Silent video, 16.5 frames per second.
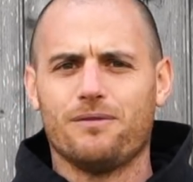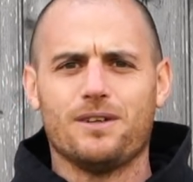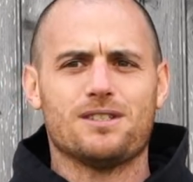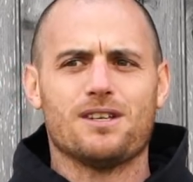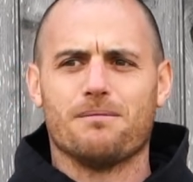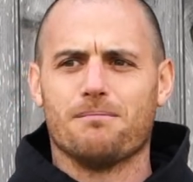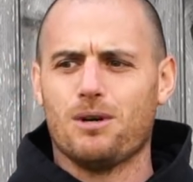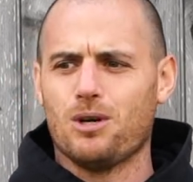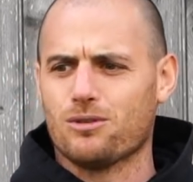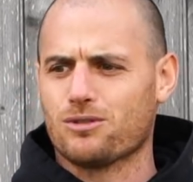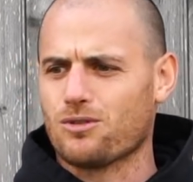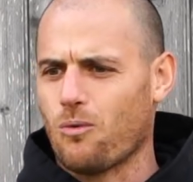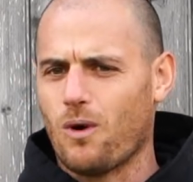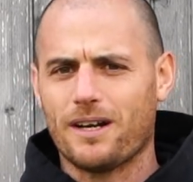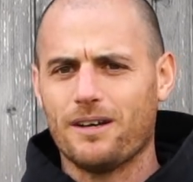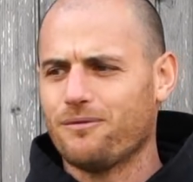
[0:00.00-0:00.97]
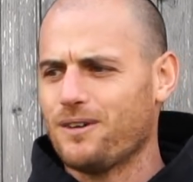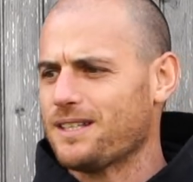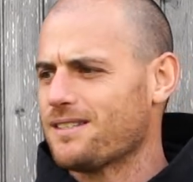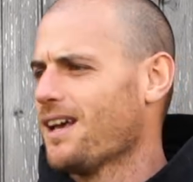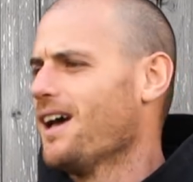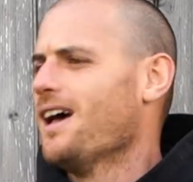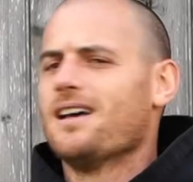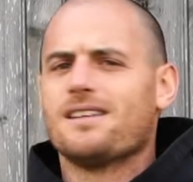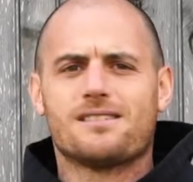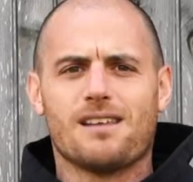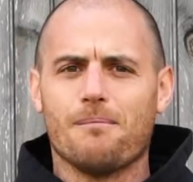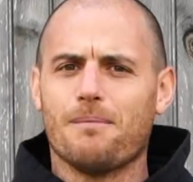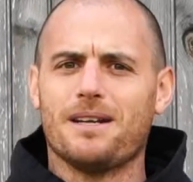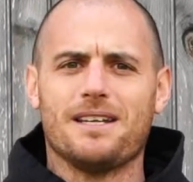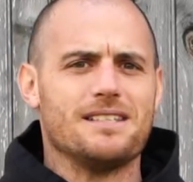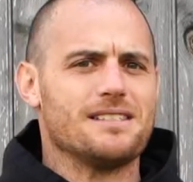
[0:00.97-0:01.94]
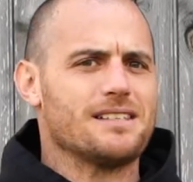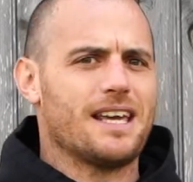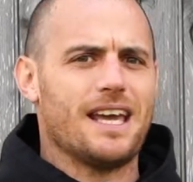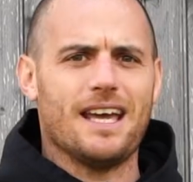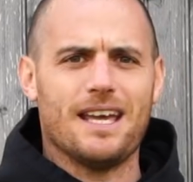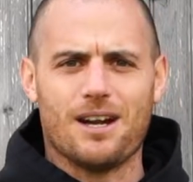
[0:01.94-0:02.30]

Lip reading: What if it's a moose? What if it's somebody's